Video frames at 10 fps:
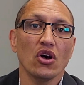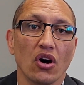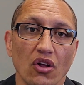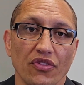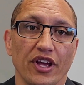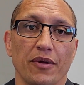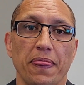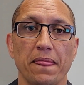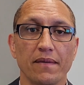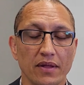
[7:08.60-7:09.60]
On that,
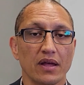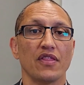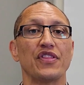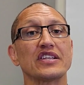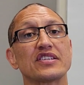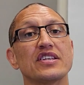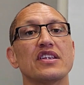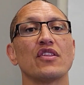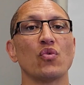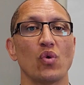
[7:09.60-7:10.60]
that's
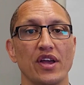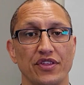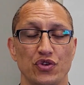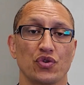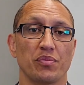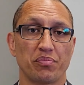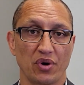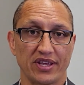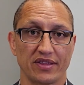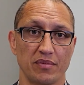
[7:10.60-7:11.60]
another way that you can
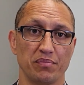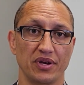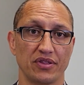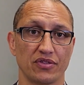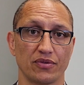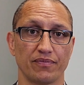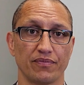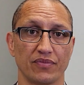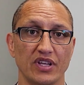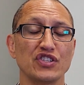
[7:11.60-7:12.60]
break that myth,
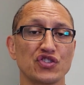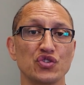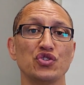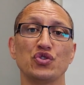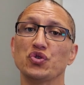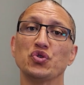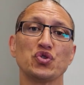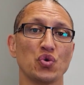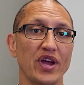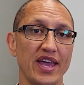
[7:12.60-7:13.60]
is to use
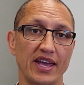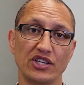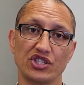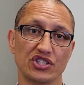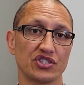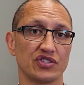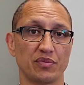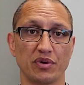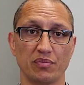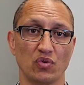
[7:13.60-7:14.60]
your hand gestures a
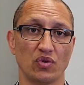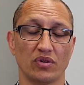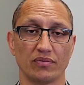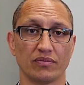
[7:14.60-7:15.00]
bit more.